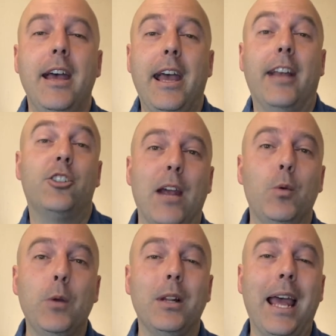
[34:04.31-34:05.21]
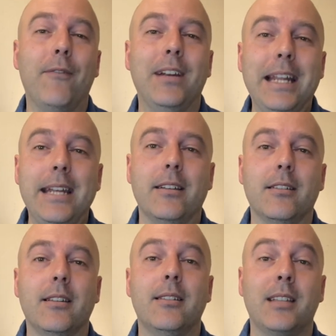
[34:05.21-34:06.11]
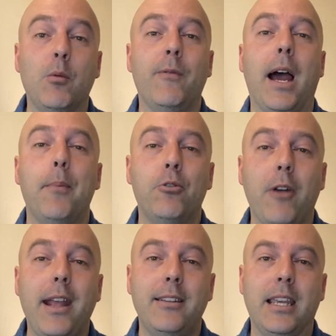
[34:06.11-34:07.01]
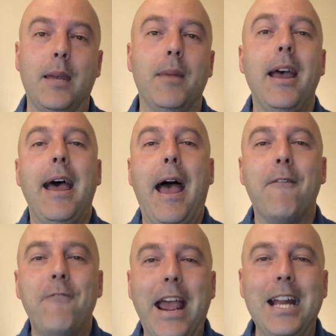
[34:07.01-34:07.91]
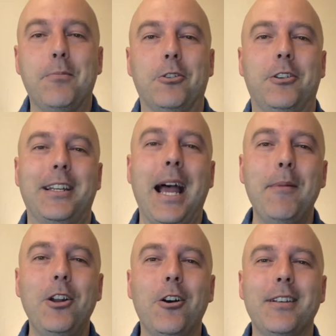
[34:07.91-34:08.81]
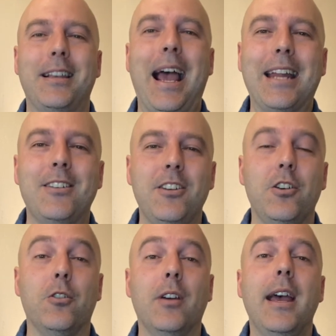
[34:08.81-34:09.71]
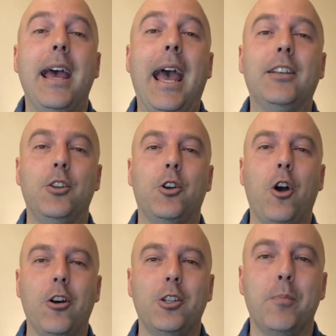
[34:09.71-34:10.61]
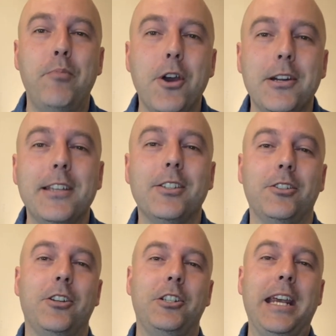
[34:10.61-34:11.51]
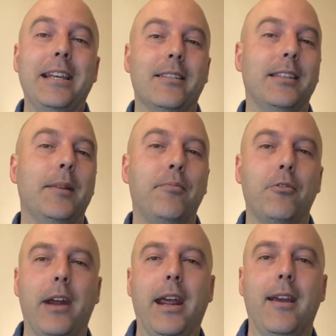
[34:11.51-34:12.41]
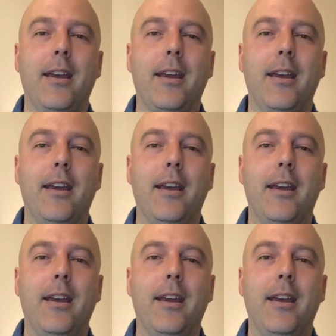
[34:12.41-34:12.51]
And so we will have leaders and some of our prayer team available to come alongside you as you cast your burdens onto Jesus in prayer.